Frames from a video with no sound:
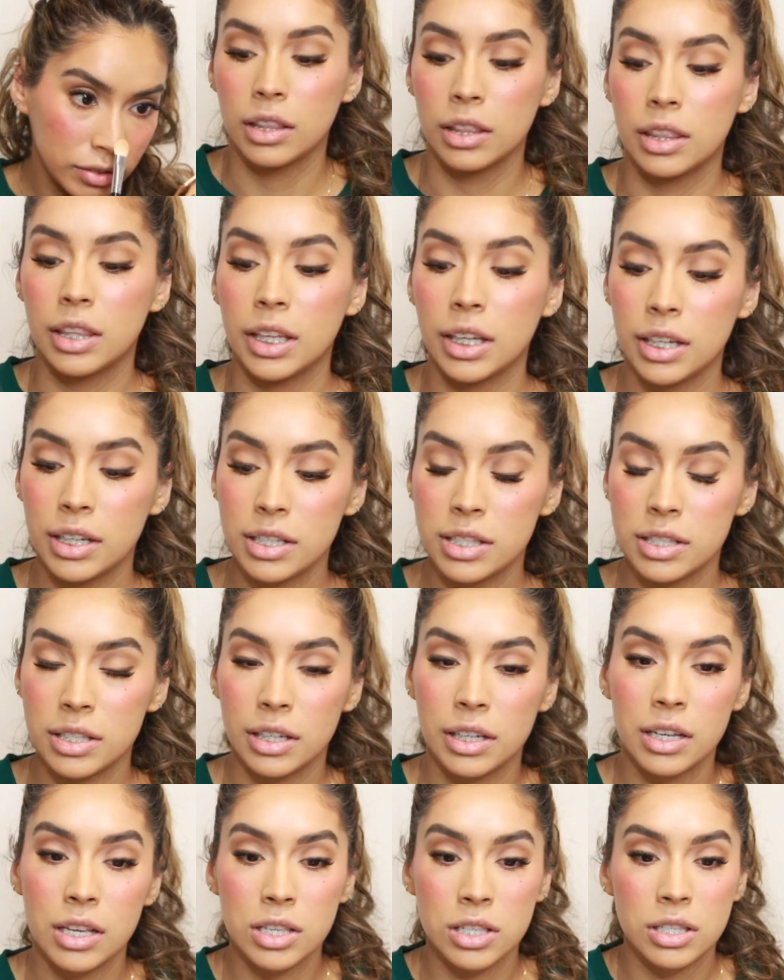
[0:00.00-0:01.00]
This
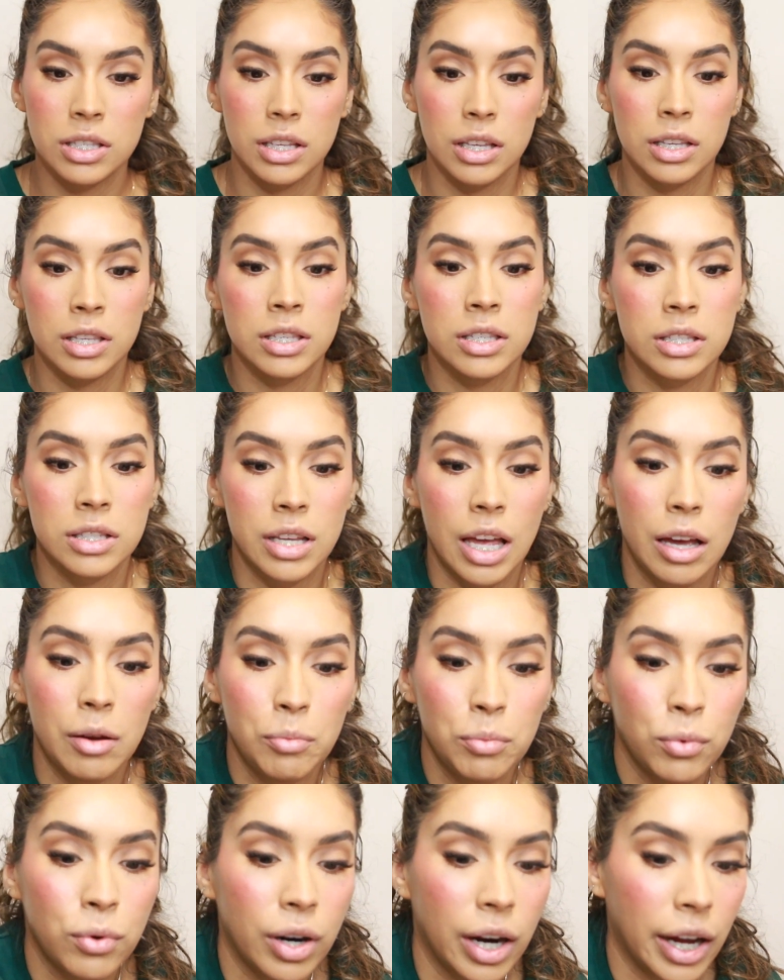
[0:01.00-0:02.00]
is the
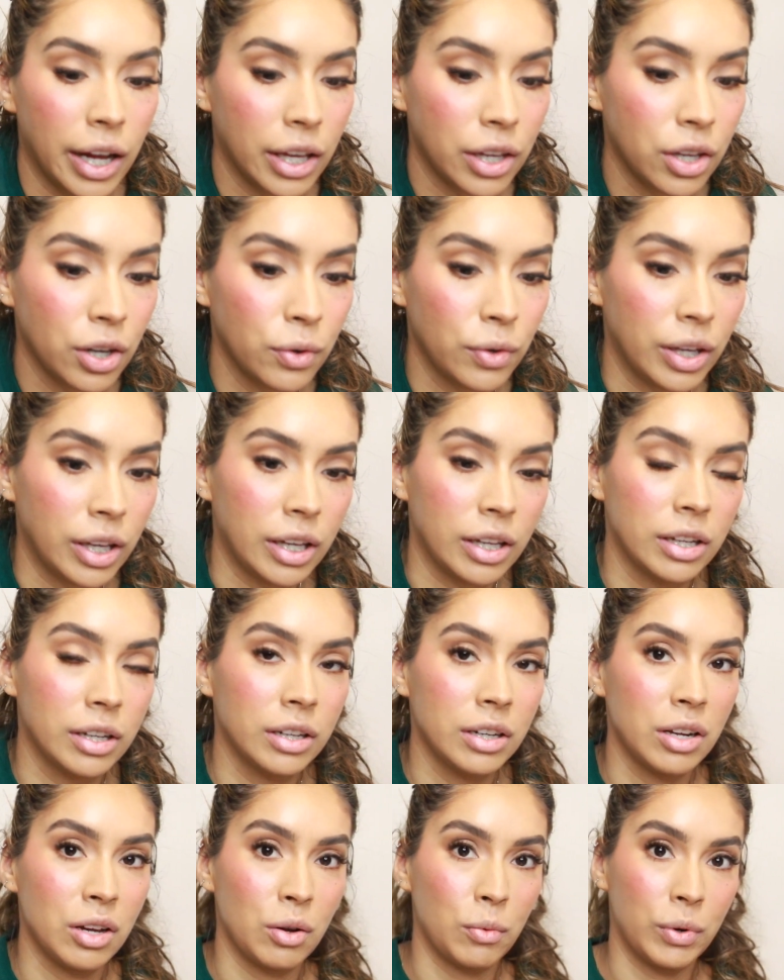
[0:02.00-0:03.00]
step where I go
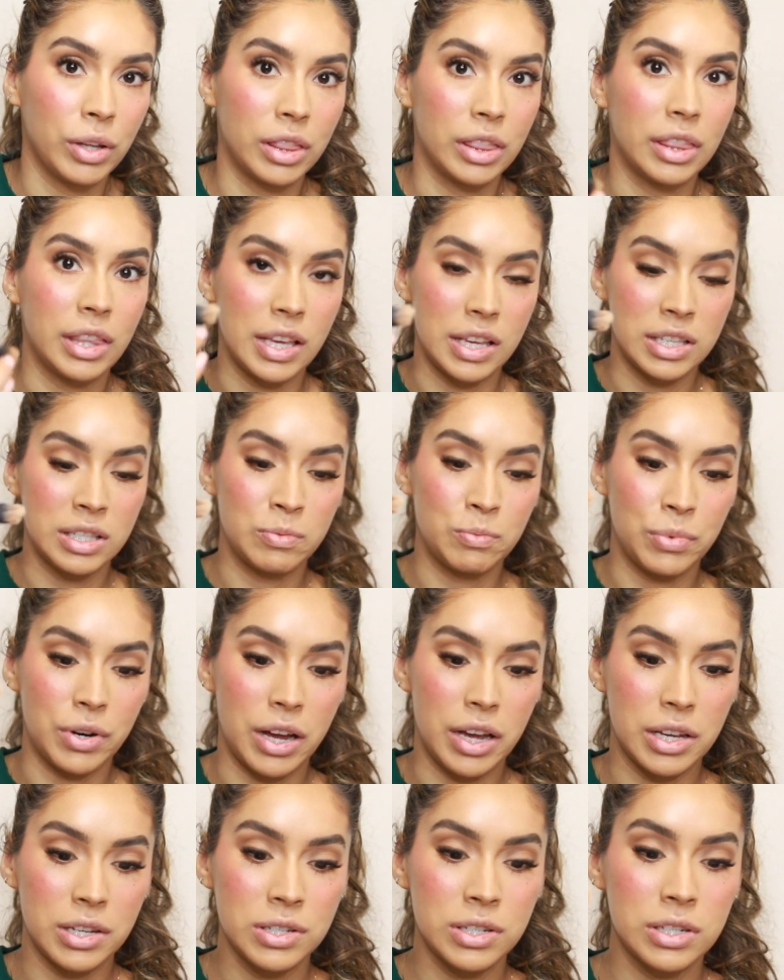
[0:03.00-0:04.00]
in with this
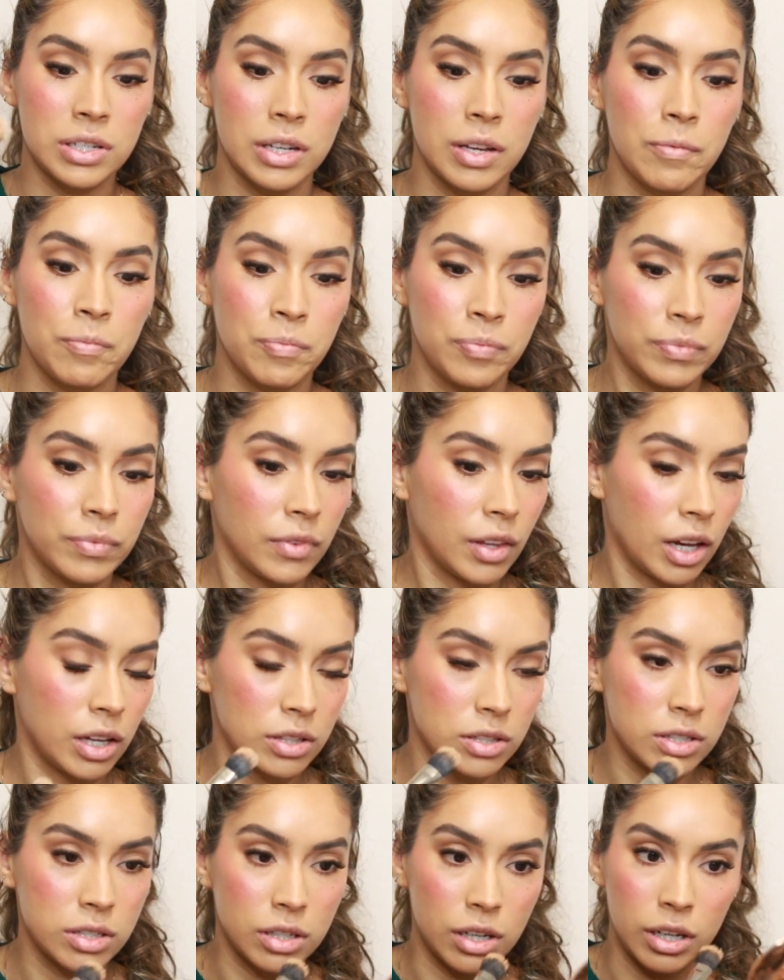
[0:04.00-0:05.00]
brush
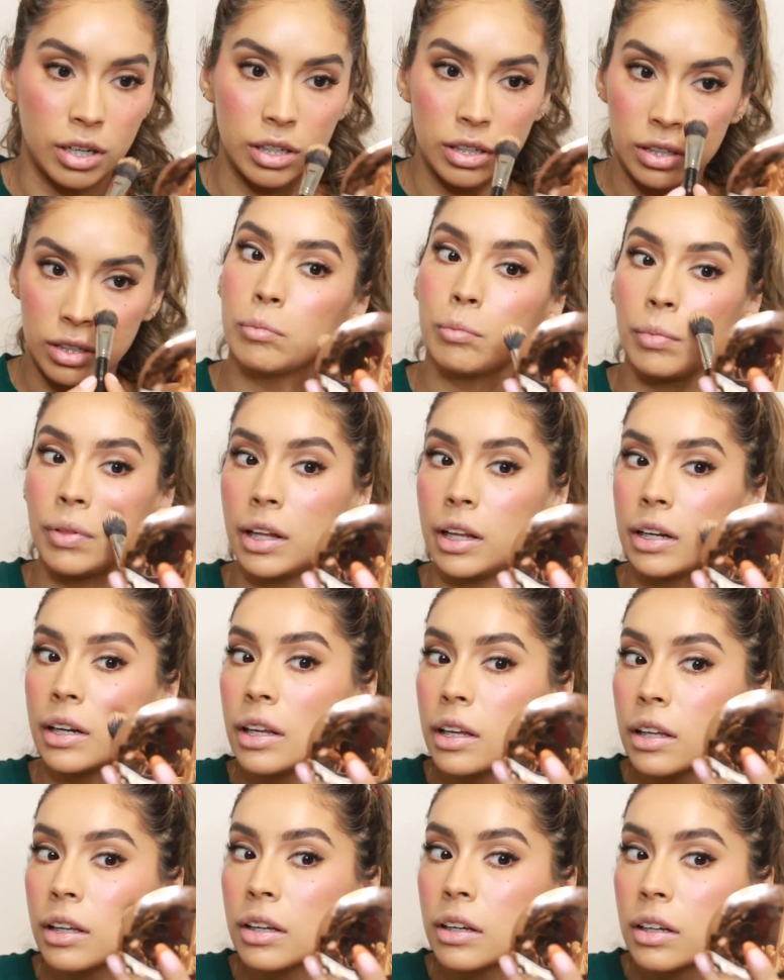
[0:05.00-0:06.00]
and start
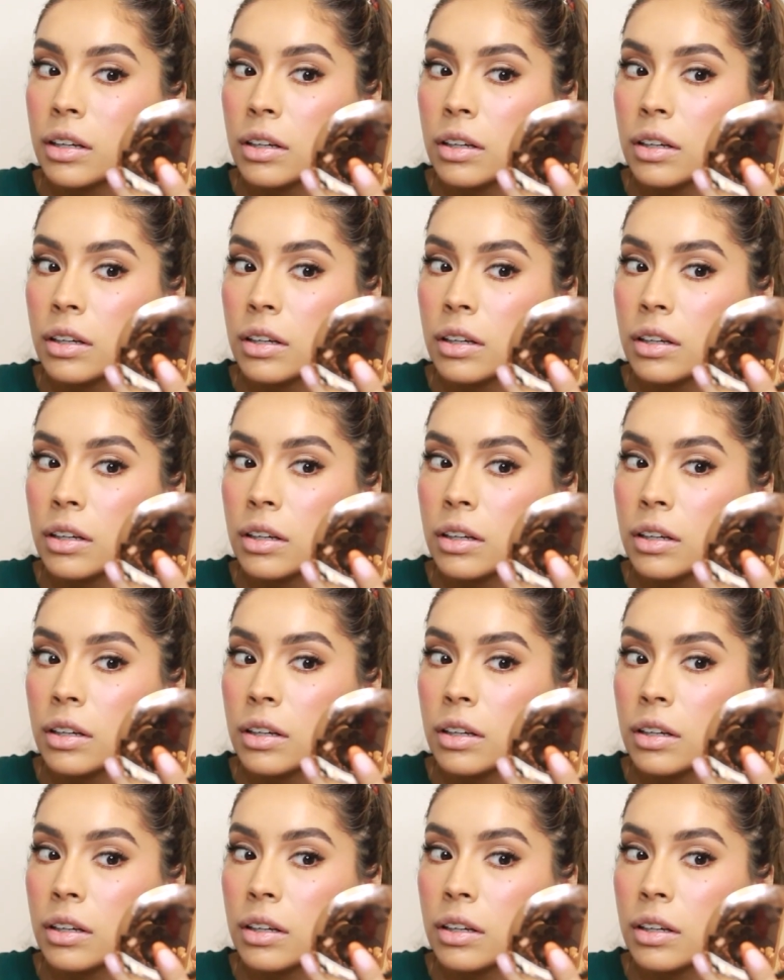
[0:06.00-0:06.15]
blending.